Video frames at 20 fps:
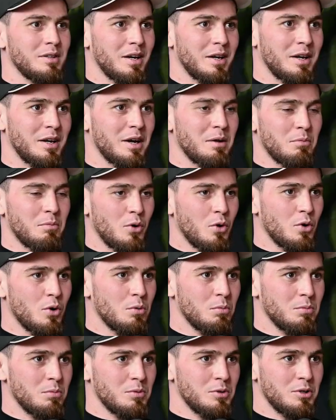I come
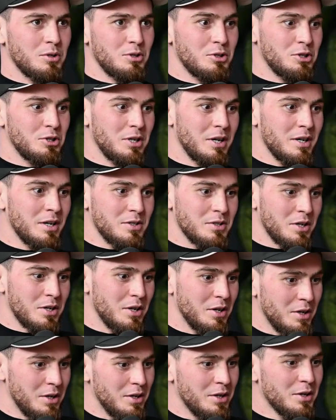home and she ask,
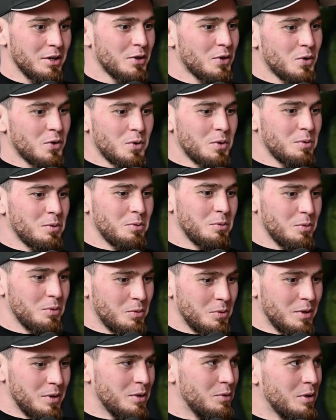hey,
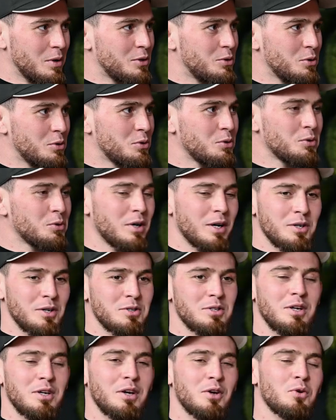what you do? I
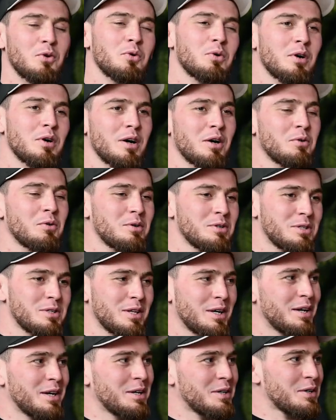say, oh, I was
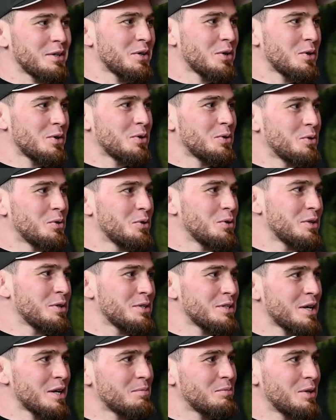like doing
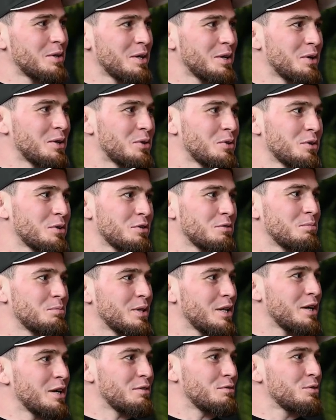something, you know,
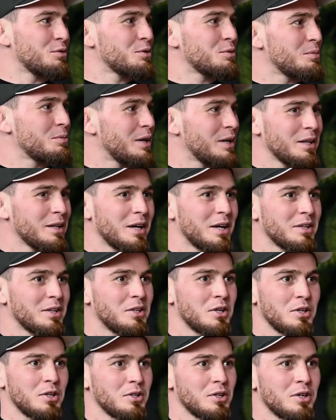play football like
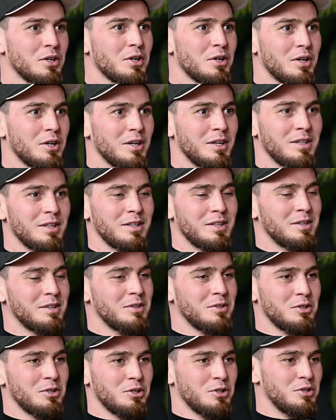thing, and
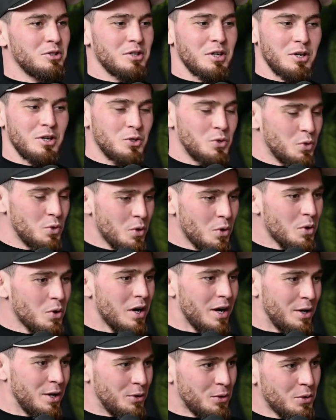she says, no,
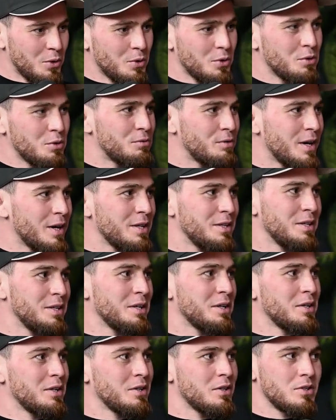I know you
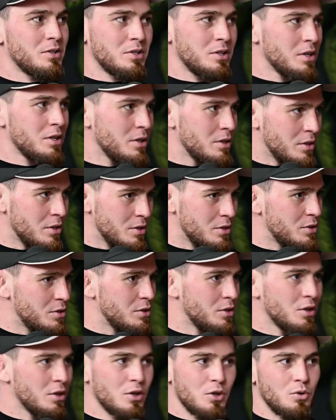fighting in the street,
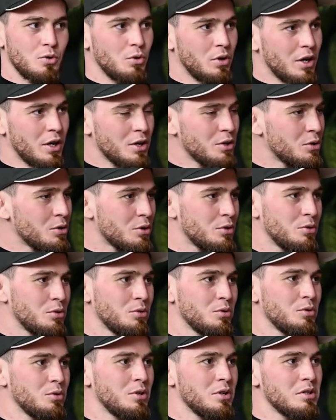this you cannot
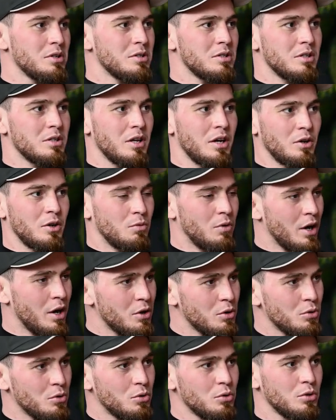do this, like why
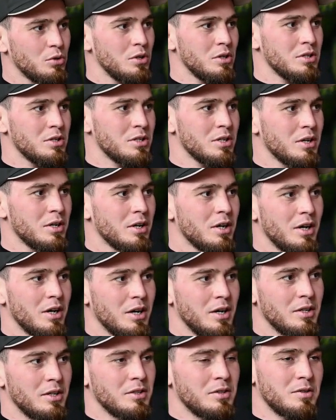you do this,
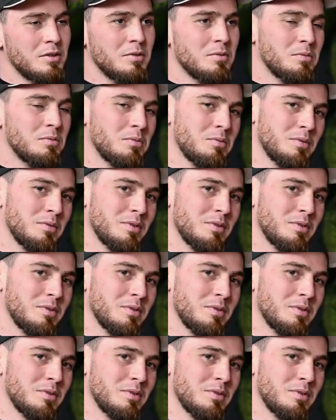and